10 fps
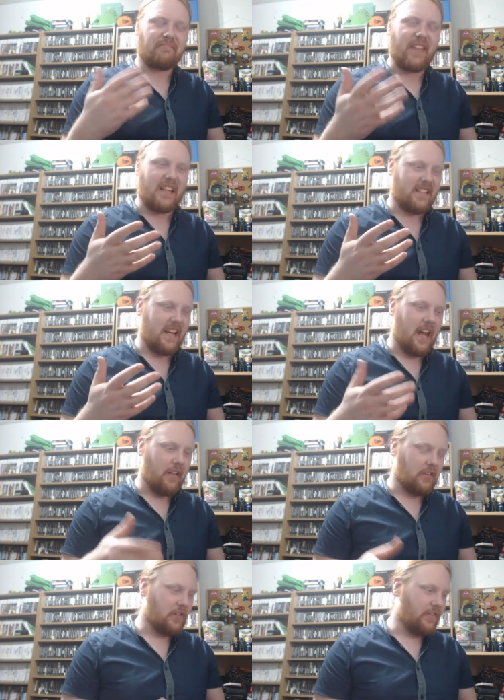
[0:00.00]
that's it. I'll
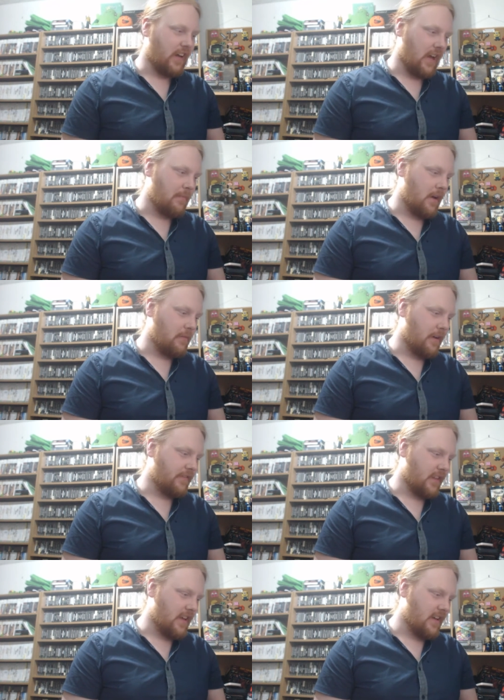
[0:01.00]
just forget about them
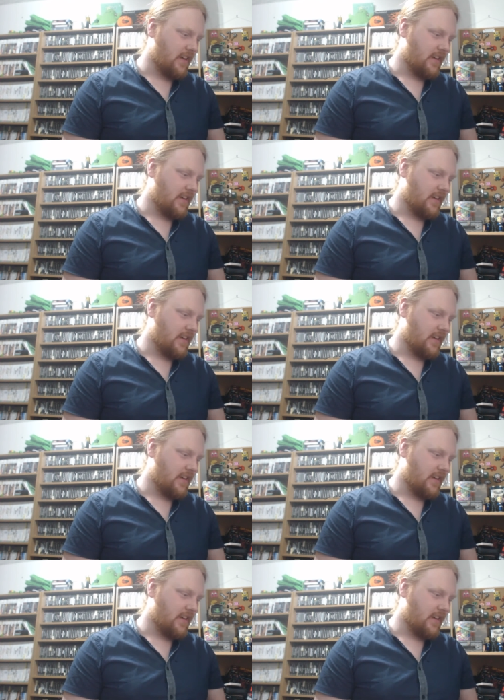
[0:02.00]
after that.